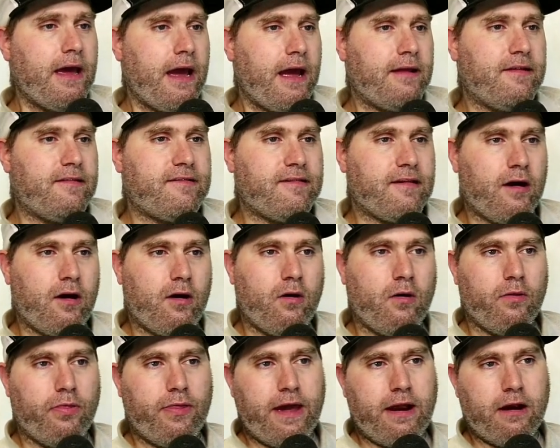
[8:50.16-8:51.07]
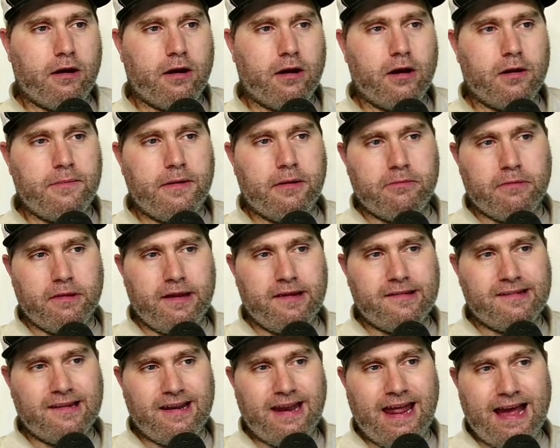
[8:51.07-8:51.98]
And so they are going to be
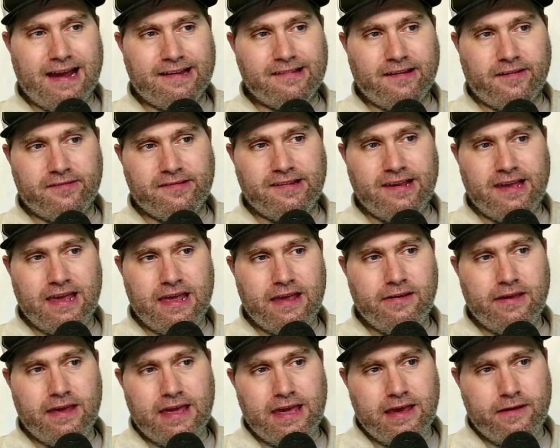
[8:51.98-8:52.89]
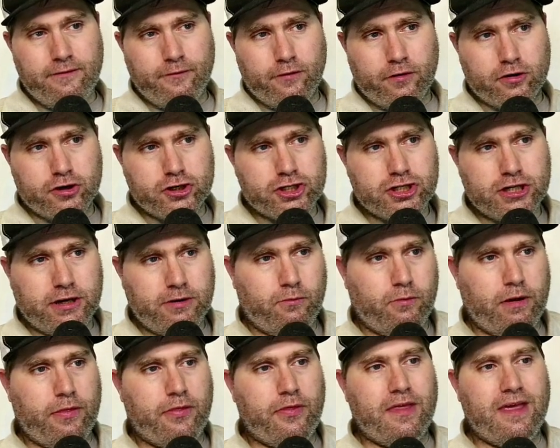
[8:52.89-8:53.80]
releasing an XFCE version
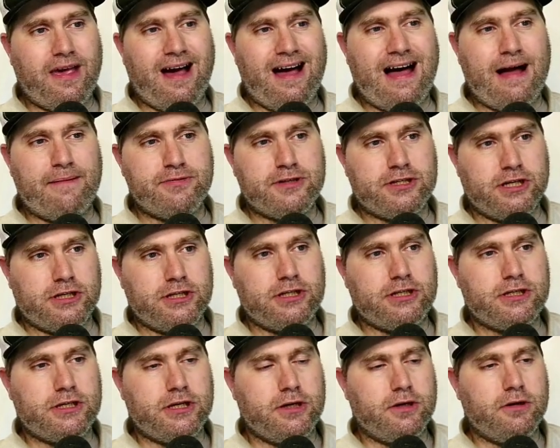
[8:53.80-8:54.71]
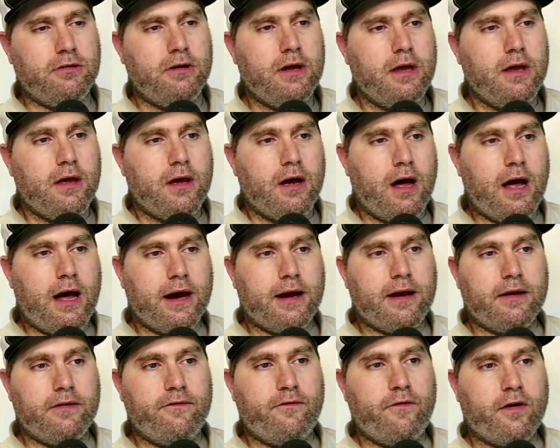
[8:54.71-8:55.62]
with the option to uh,
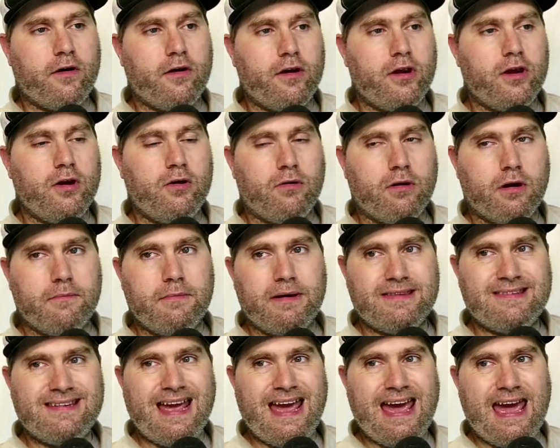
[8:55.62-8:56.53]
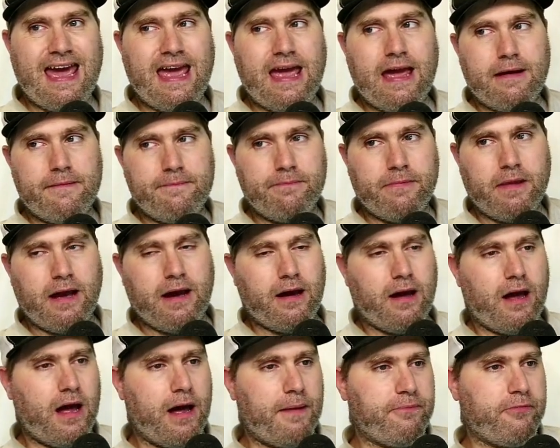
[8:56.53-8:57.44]
convert your Mate
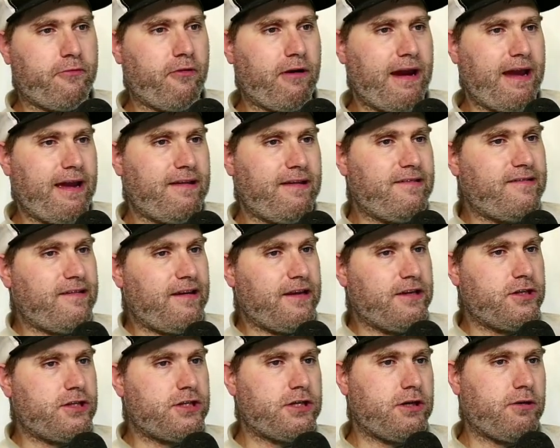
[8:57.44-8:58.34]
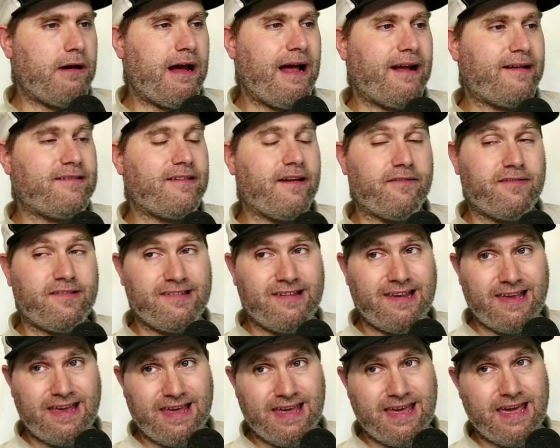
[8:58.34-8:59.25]
uh, upgrades into
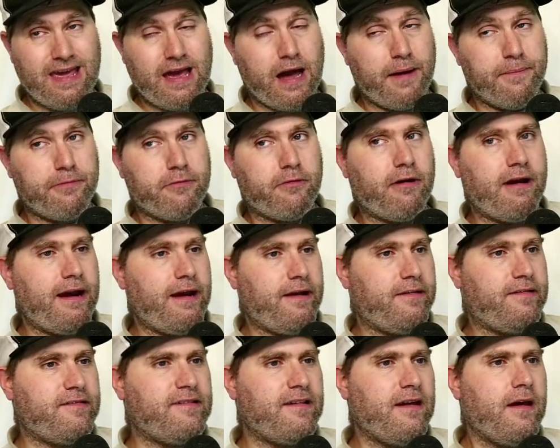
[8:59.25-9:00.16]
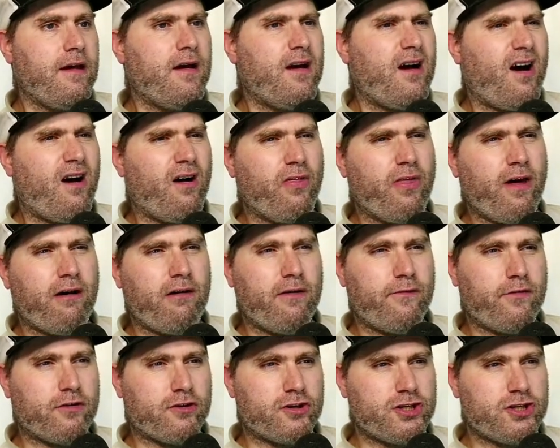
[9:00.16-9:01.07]
XFCE upgrades. Although,
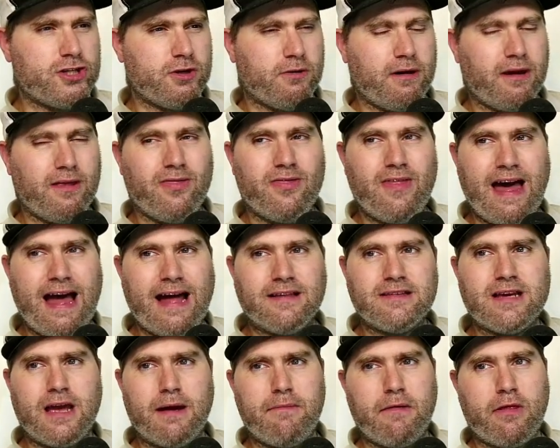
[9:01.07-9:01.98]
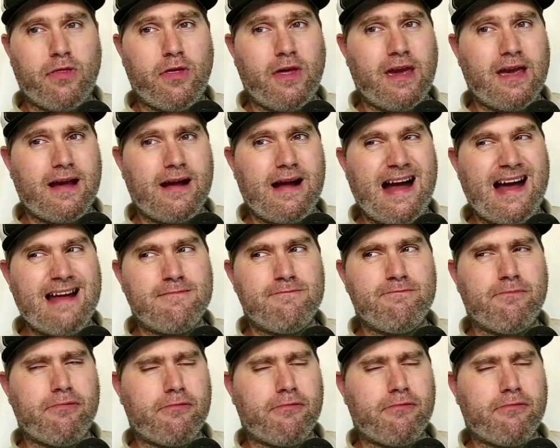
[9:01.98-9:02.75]
if you're doing that type of thing, I'd